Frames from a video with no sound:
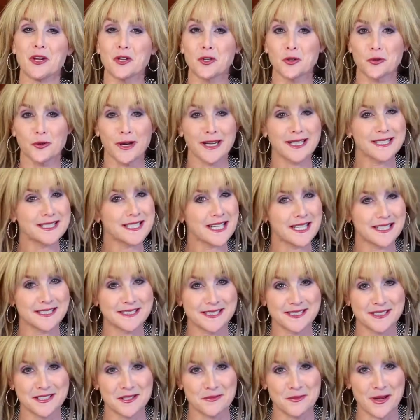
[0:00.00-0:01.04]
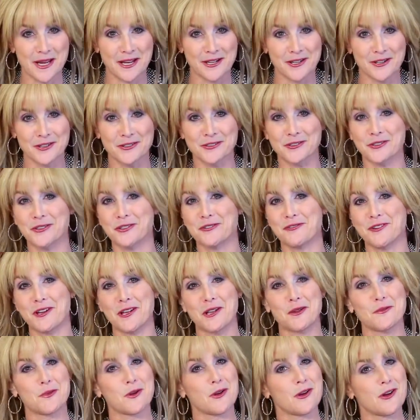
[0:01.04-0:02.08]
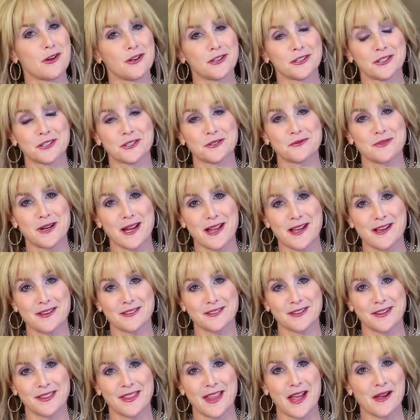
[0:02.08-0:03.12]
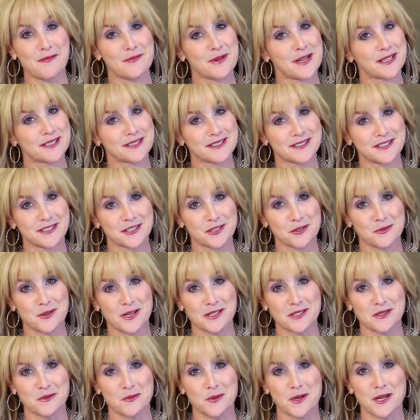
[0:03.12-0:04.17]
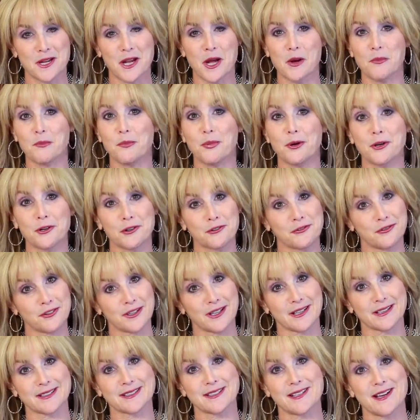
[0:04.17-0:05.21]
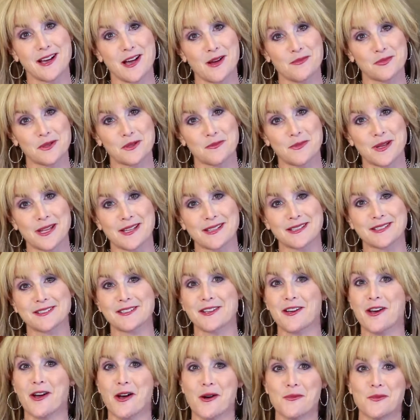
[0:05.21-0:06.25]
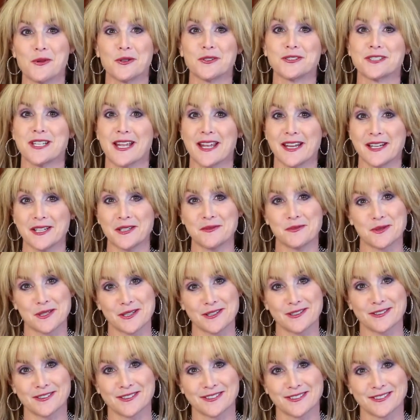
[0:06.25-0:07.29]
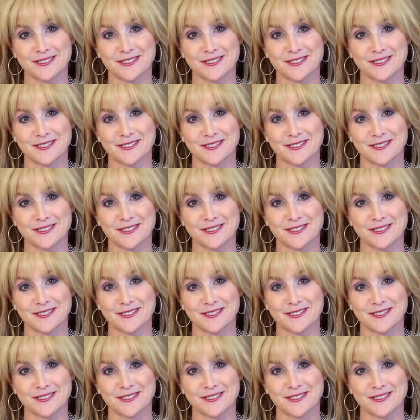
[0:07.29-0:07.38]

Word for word: Great tasting tomatoes are available all year round. That makes this recipe a perfect complement to almost any meal.